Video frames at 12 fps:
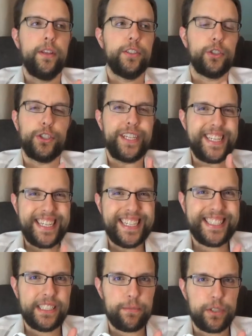So she
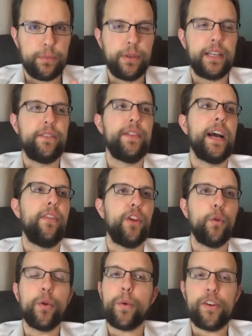needs them to believe that. The
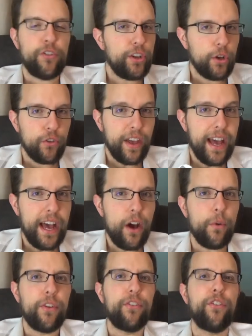only way she knows
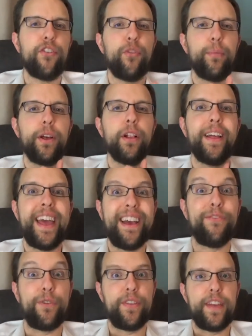how is to spill
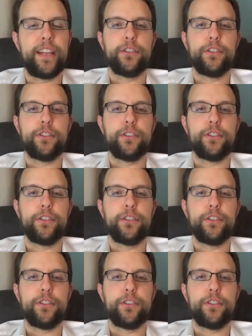everything.